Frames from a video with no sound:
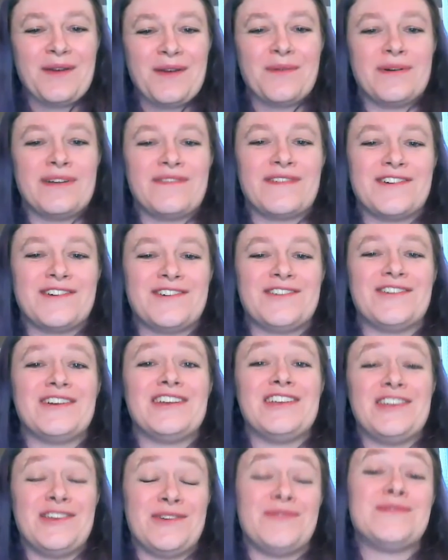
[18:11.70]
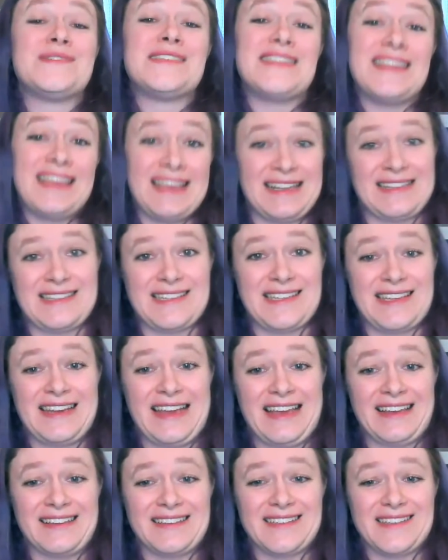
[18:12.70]
we've got use the
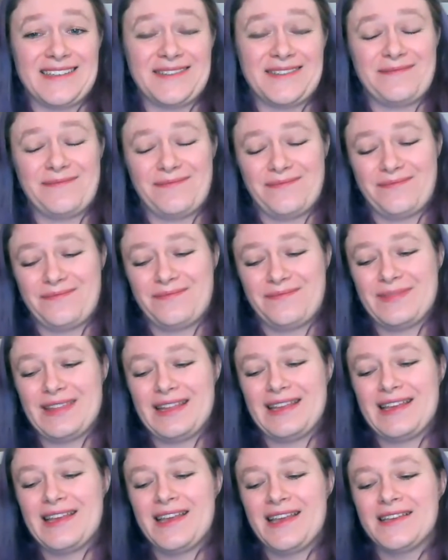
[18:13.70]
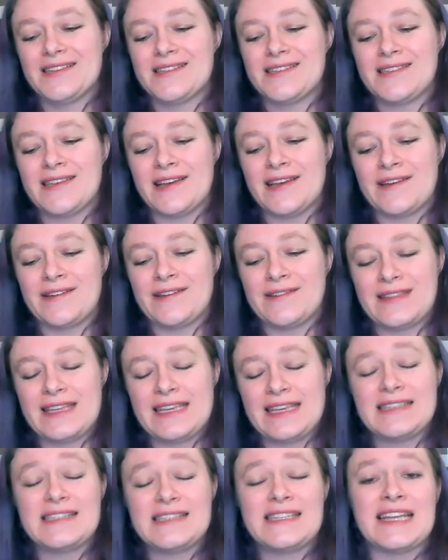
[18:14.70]
internet. So the
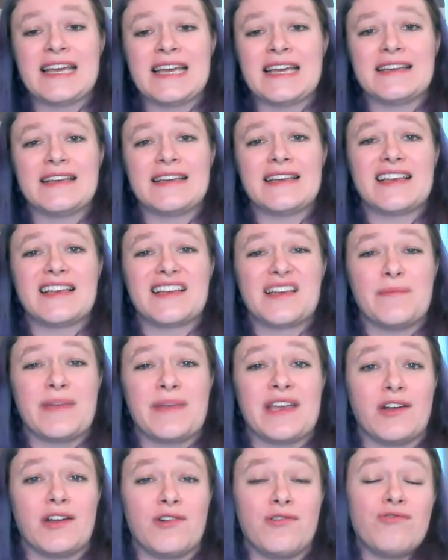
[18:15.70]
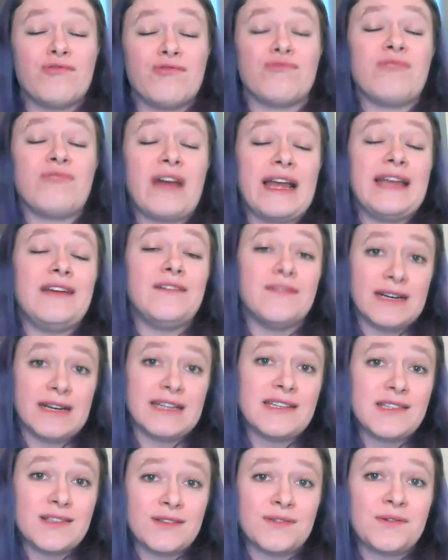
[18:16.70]
internet can be a great
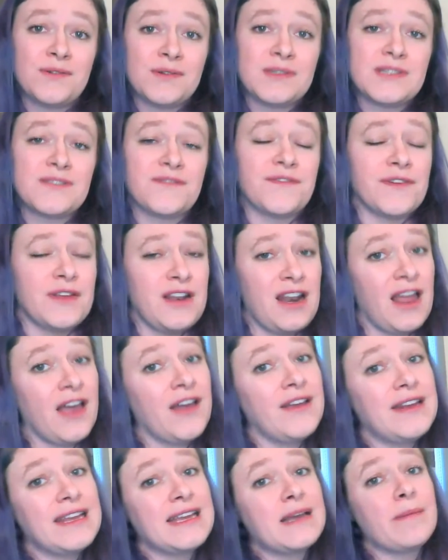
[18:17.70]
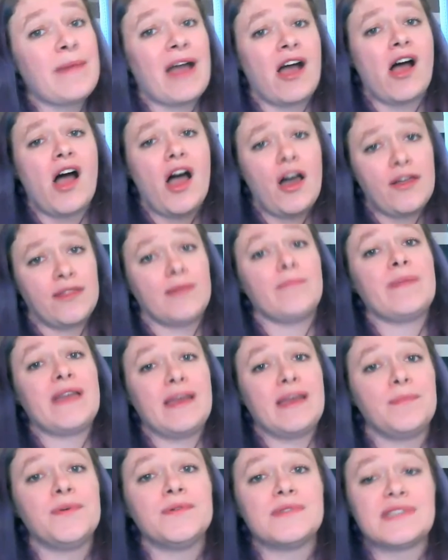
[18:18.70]
resource for learning about other
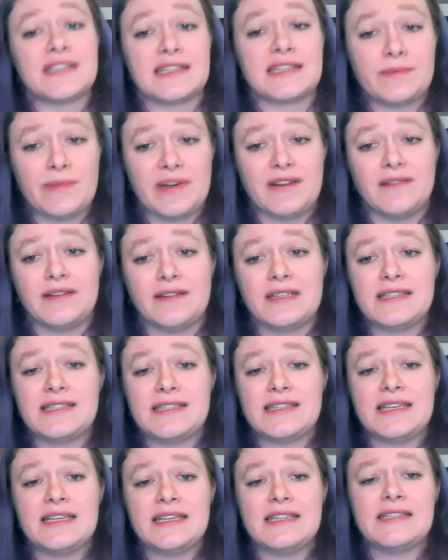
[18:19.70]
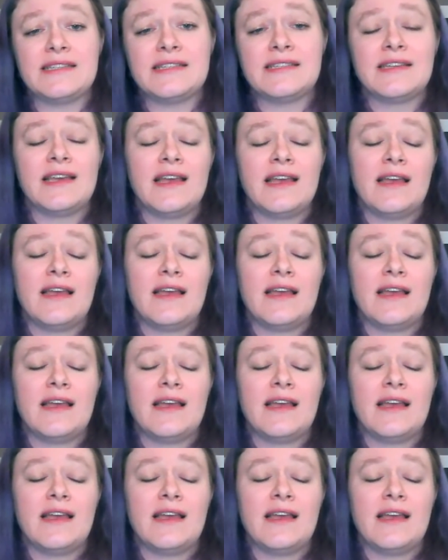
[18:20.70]
people's experiences